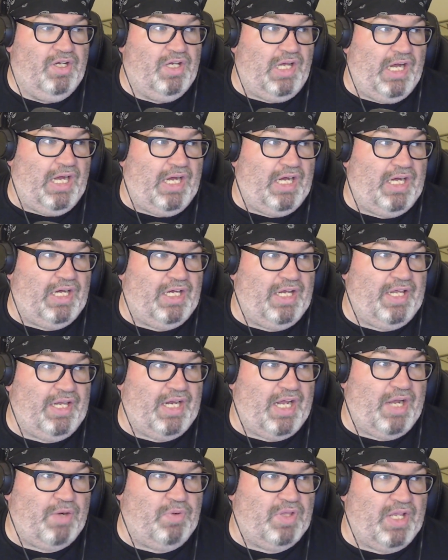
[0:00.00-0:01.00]
uh, and
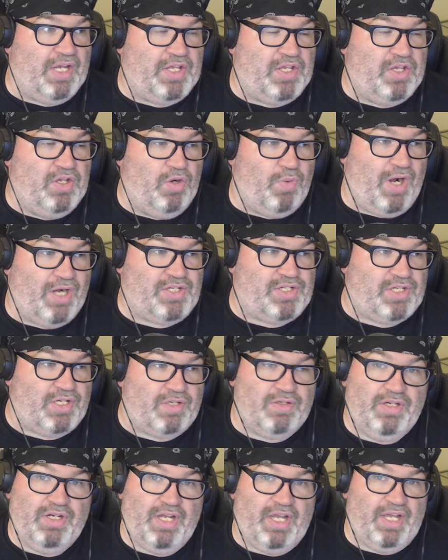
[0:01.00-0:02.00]
I would like you to watch it.
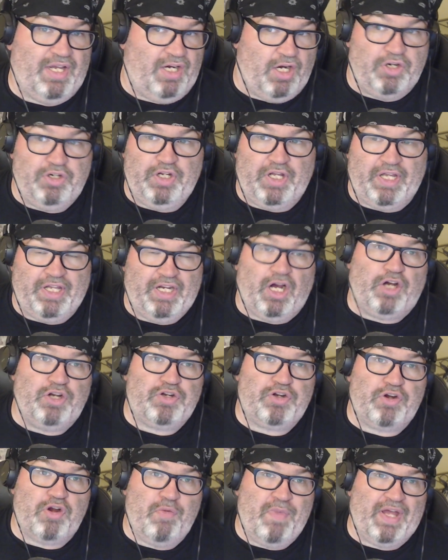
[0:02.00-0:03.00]
And un- in
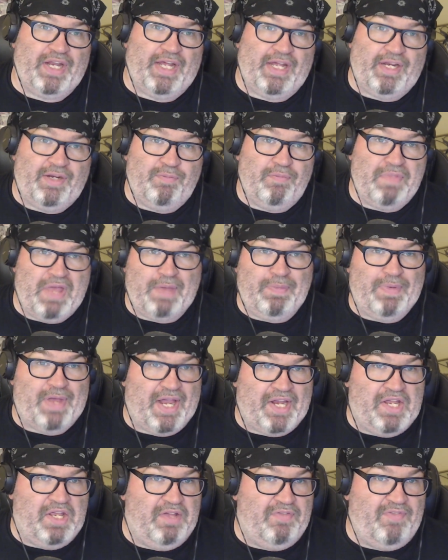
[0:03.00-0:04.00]
under a minute, maybe I
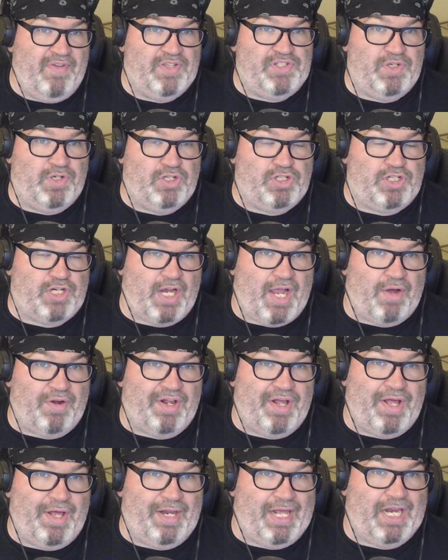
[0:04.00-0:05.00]
can convince you to check out
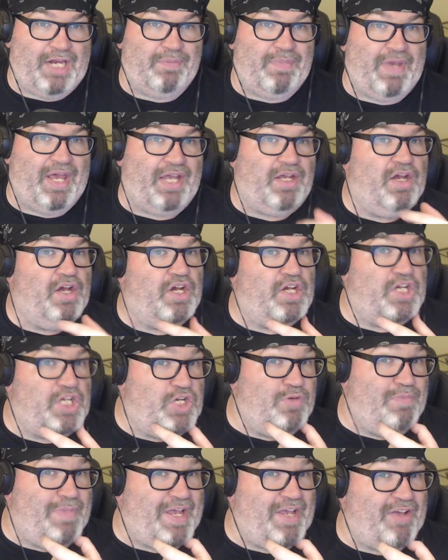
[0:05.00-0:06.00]
an anime
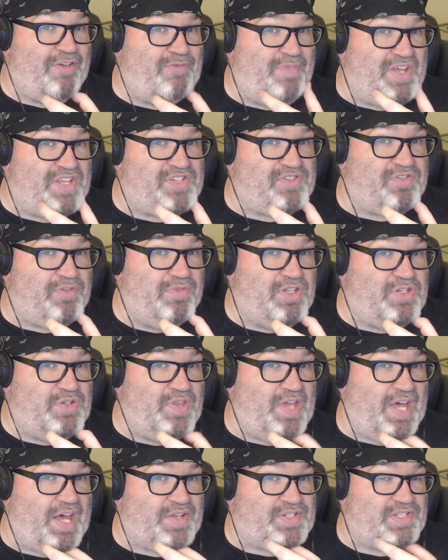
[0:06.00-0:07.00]
you may have missed from the
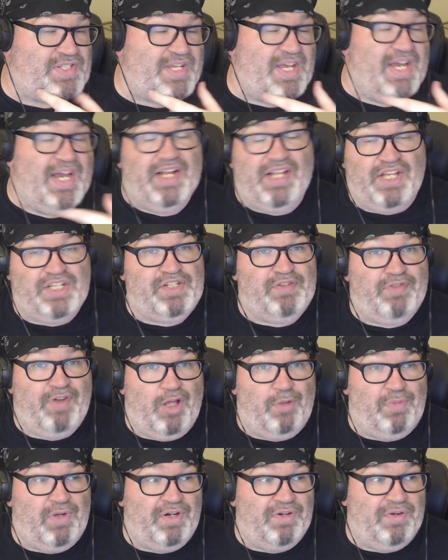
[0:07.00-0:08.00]
2000s. That's
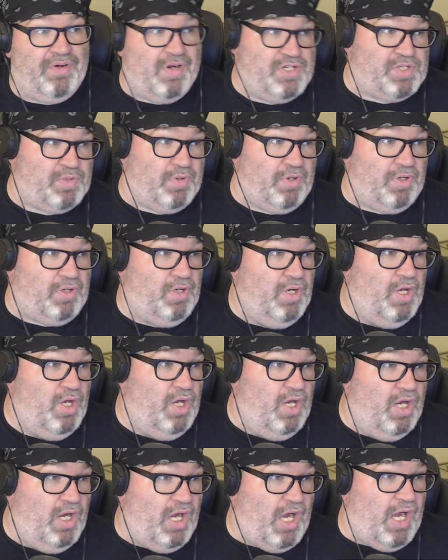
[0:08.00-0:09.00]
available on Crunchyroll.
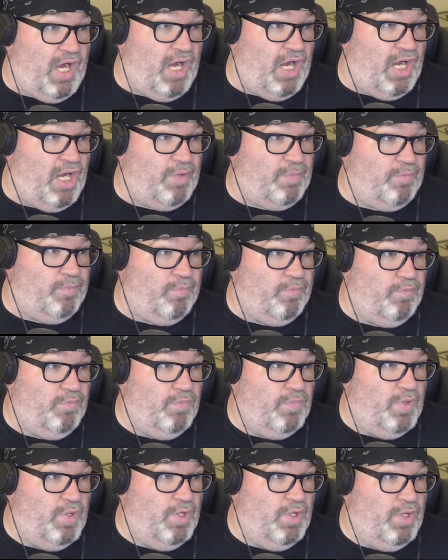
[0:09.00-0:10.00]
Um,
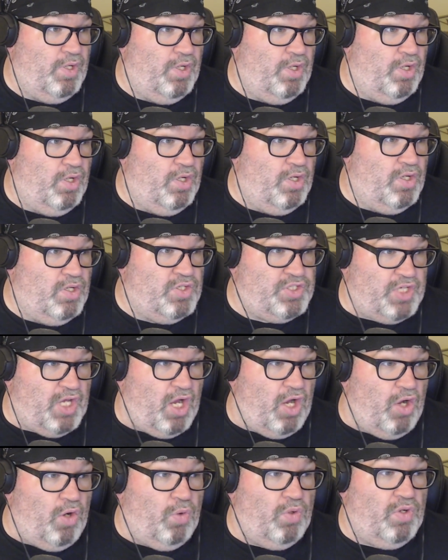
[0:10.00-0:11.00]

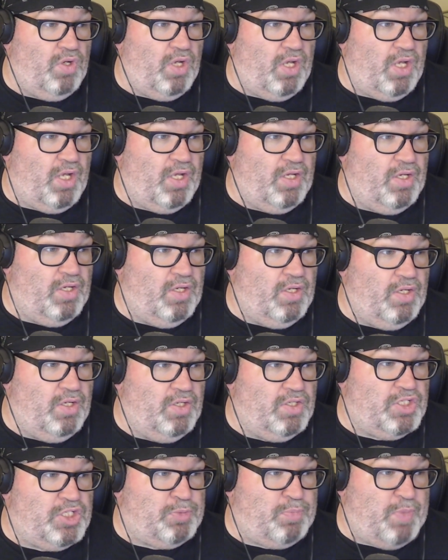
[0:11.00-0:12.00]
so
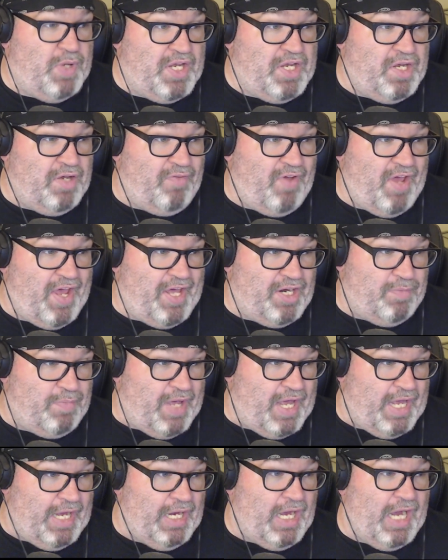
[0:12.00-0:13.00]
Speaking of
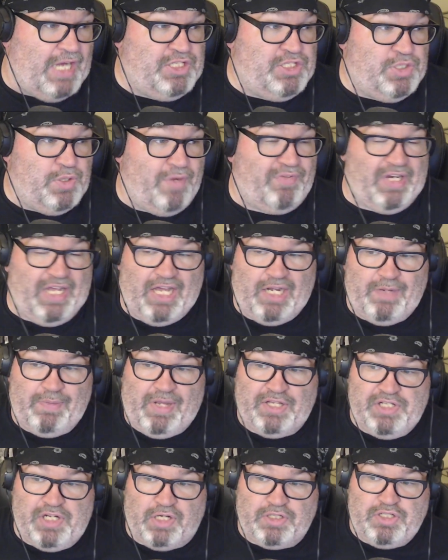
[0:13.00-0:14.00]
anime, I do have an anime to
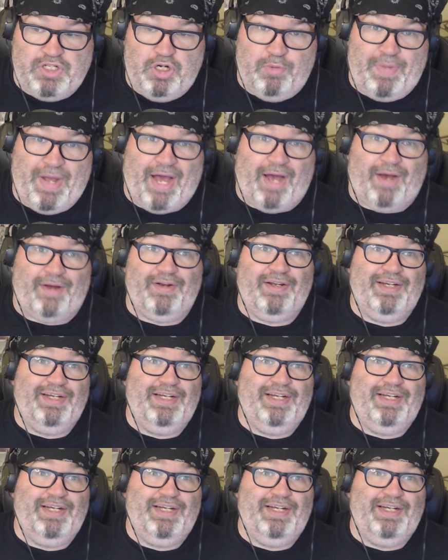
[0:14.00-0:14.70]
talk to you about.